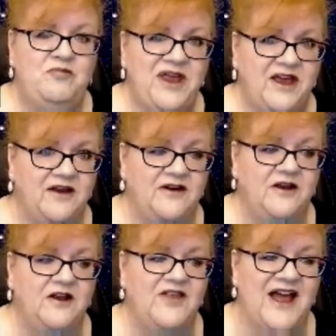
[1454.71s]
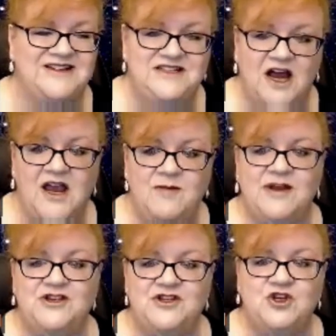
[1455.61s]
bid that
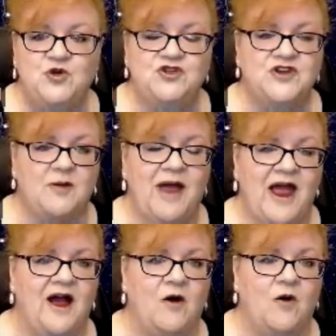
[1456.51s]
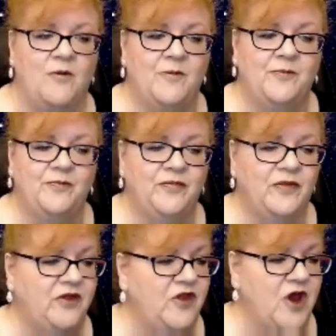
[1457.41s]
diamond suit somehow?
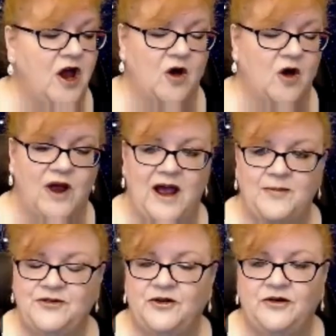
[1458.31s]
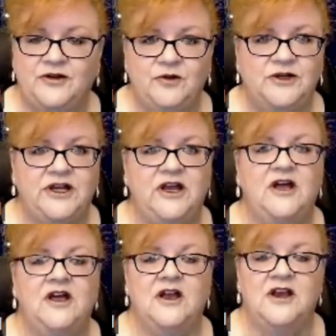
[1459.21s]
No, absolutely
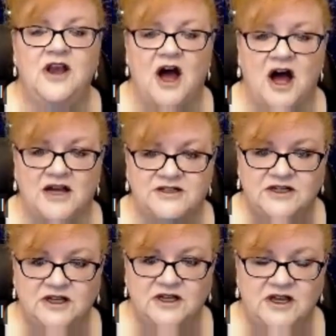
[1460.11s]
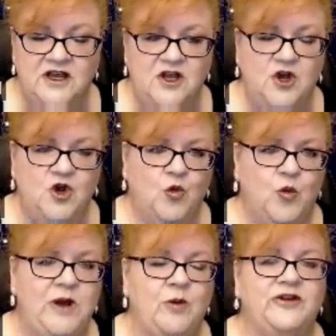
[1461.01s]
not.
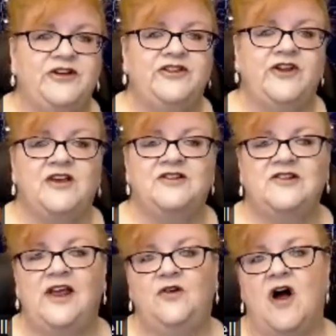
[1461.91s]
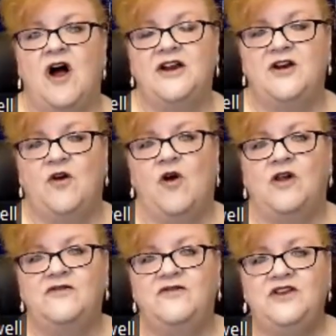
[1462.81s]
We will discuss later on in
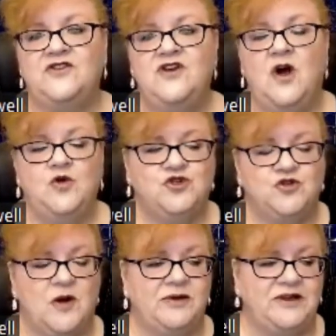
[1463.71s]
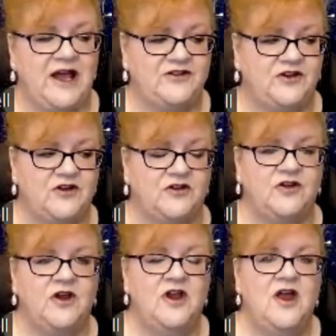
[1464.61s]
all of these no trump
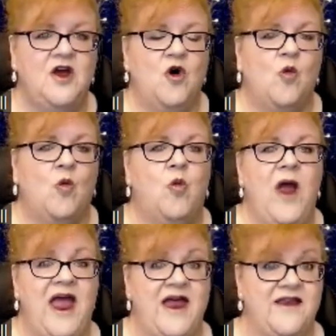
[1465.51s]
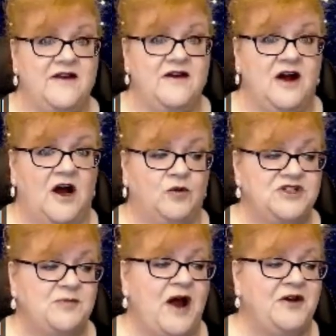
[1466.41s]
lessons when a
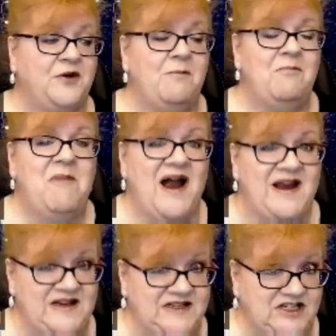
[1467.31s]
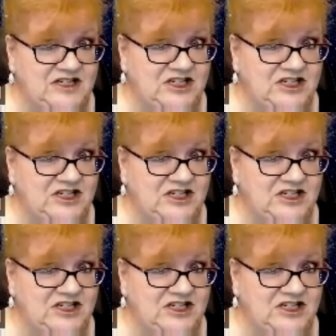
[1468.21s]
responder might